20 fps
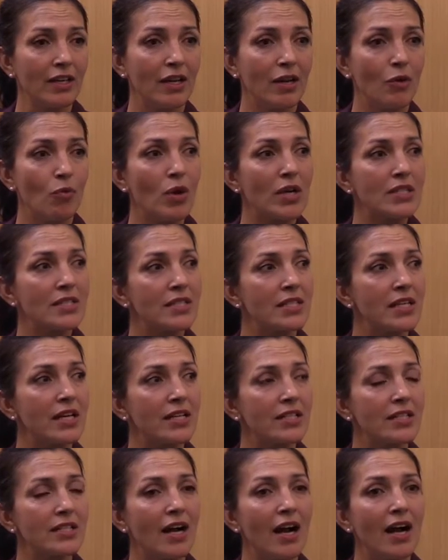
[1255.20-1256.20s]
was
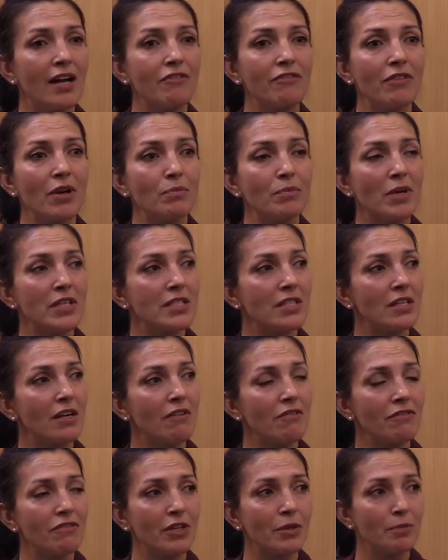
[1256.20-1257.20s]
that I found
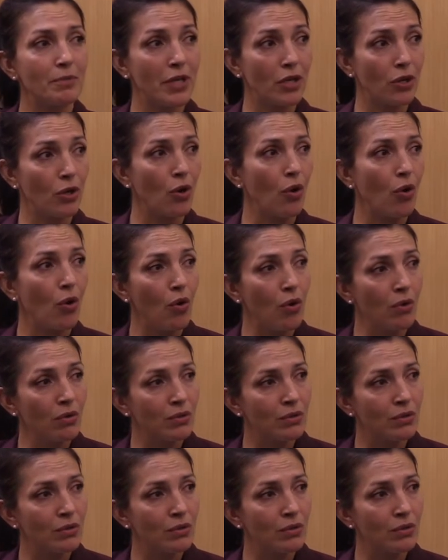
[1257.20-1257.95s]
myself in a bigger hole.